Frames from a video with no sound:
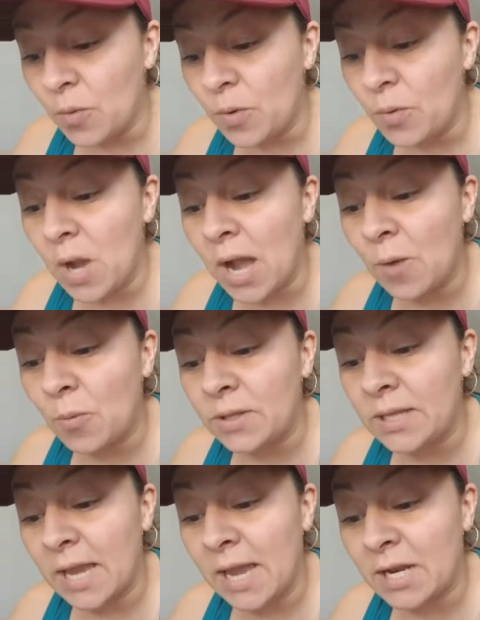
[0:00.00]
we will
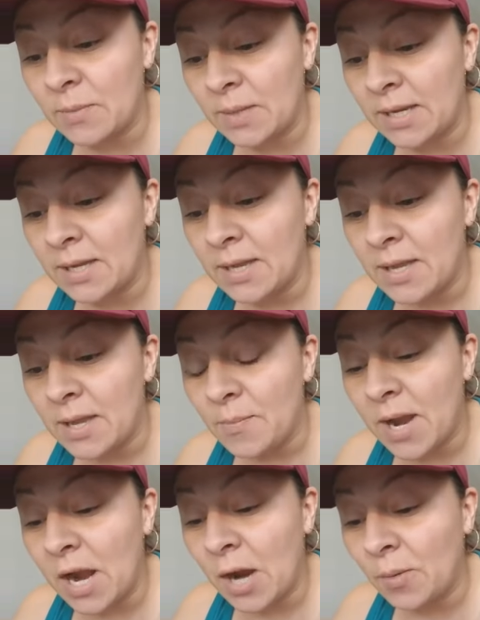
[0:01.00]
outwit the enemy
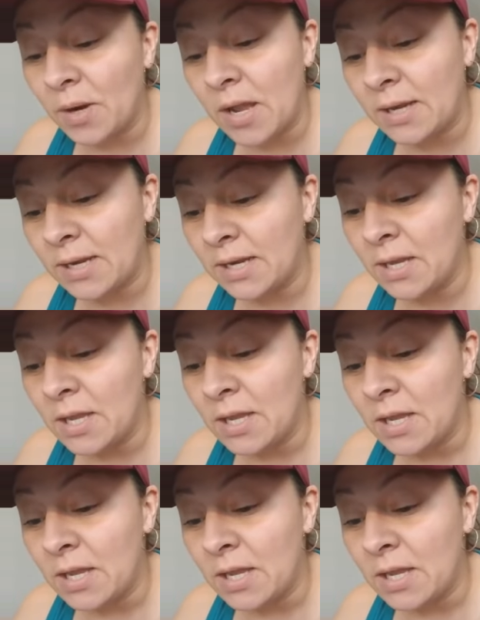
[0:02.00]
by our cunning,